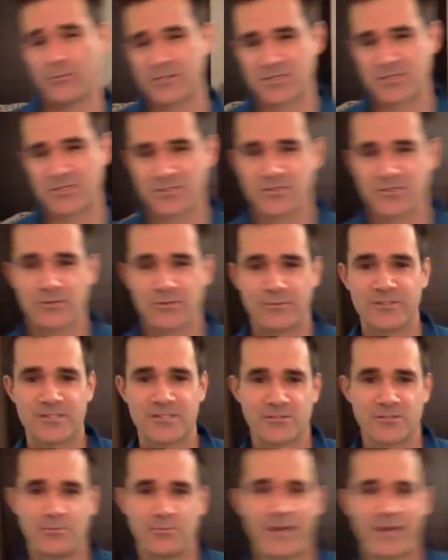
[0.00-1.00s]
contributes
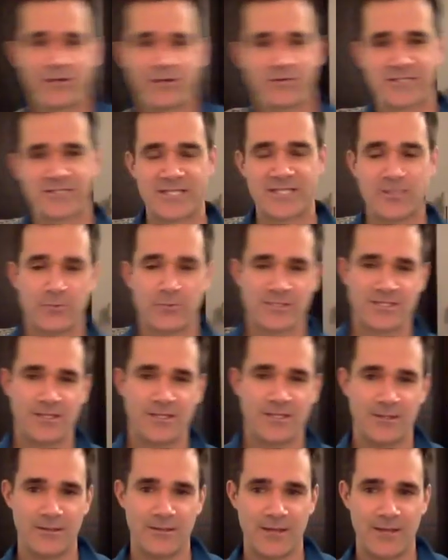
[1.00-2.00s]
to better
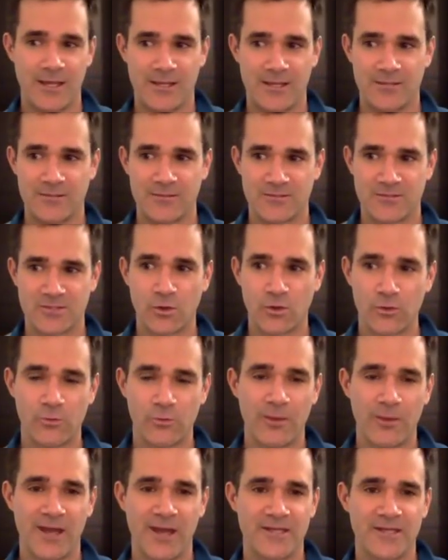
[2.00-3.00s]
sequencing and total
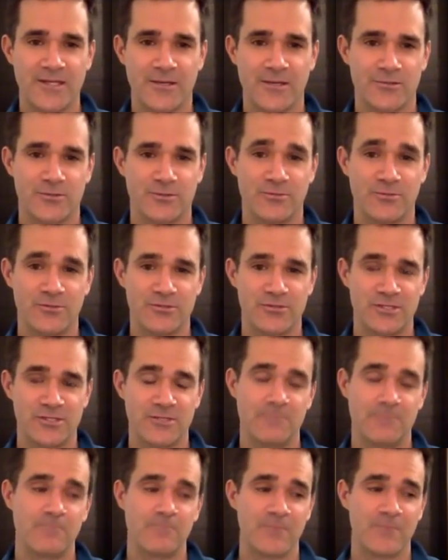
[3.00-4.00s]
body
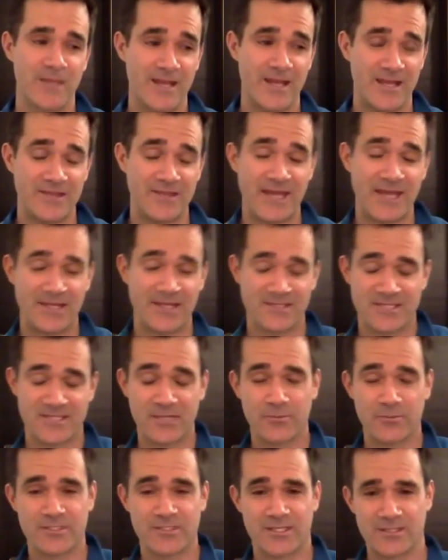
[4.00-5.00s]
contribution. And that
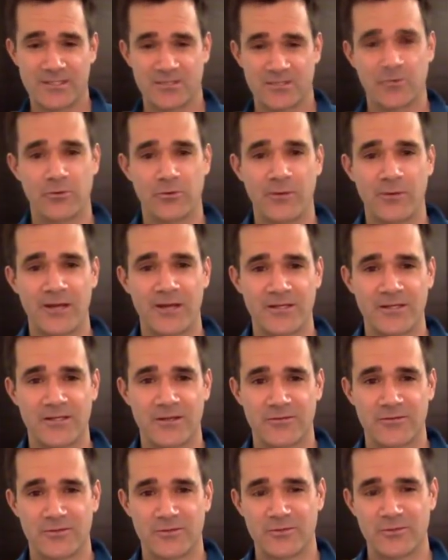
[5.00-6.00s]
sequencing and total body
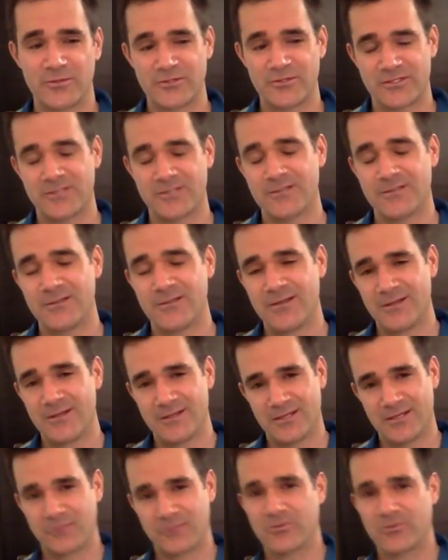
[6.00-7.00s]
contribution
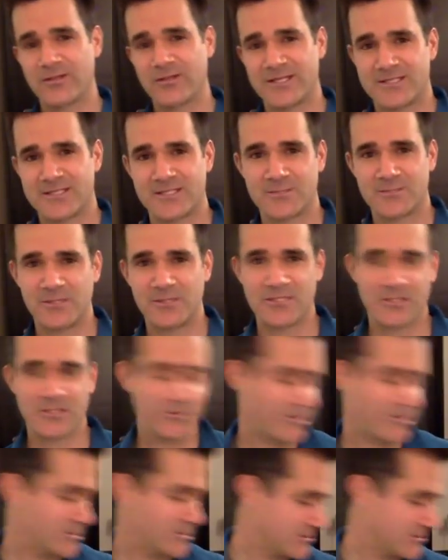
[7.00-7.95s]
can relate to speed generation.